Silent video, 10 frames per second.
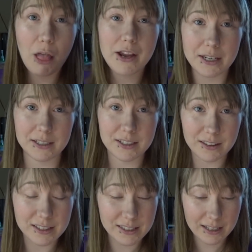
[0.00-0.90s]
it into
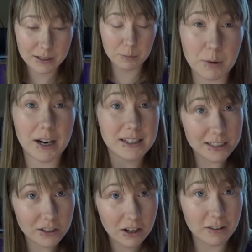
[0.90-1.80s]
the sink, but I
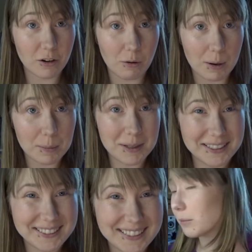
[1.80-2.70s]
did not throw up.
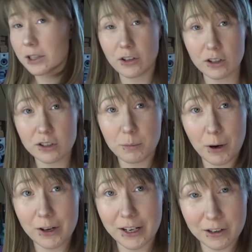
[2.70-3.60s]
My dogs are
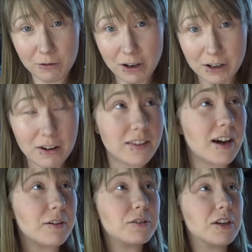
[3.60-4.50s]
barking and running around the
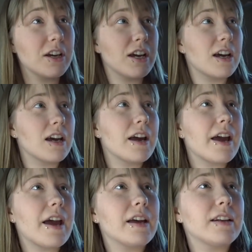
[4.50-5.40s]
house,
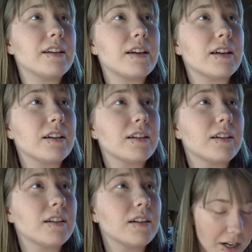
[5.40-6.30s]
and
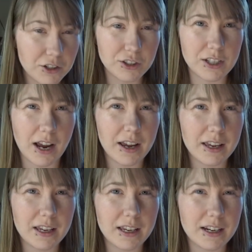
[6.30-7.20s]
I just,
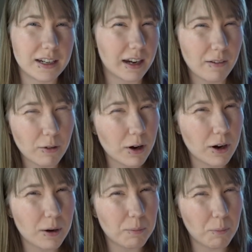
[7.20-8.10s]
I
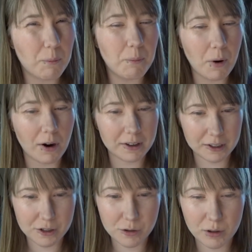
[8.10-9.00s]
never bought
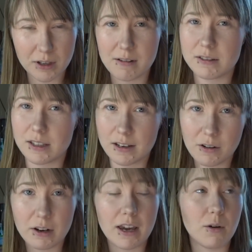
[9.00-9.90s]
into it. I was like,
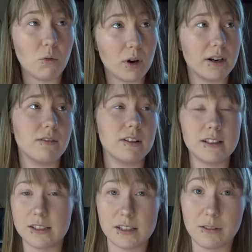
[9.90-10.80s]
okay, whatever,
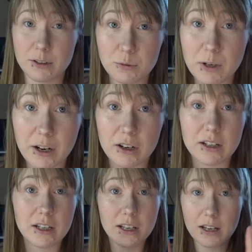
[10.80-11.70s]
this stuff is weird.
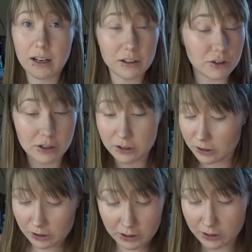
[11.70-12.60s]
I'll
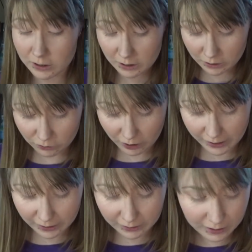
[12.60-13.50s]
just
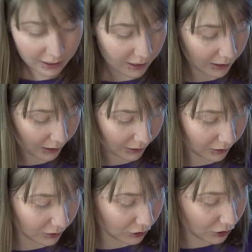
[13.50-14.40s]
drink it.
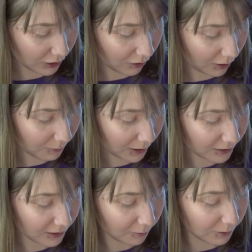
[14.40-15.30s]
And she got my
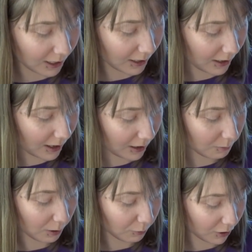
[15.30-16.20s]
stepdad
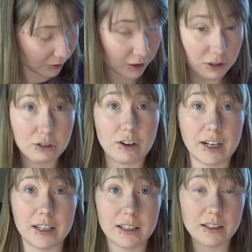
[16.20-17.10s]
and my brother to
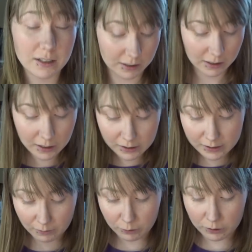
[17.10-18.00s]
drink it
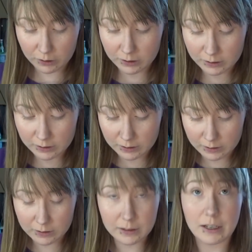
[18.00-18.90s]
several,
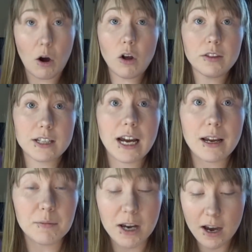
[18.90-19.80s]
like all the
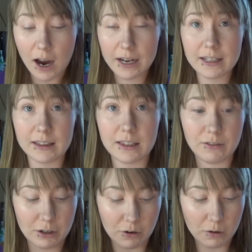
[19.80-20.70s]
time. I didn't
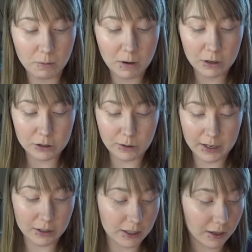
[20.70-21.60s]
live at home, so
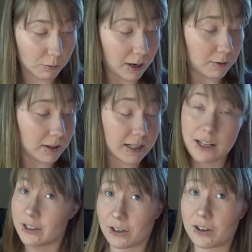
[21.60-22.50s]
I could get away with
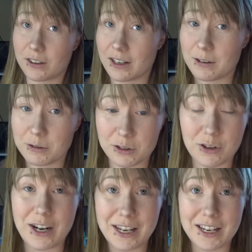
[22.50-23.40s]
telling her that I was
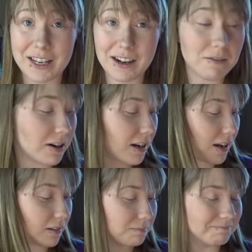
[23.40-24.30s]
drinking it every day.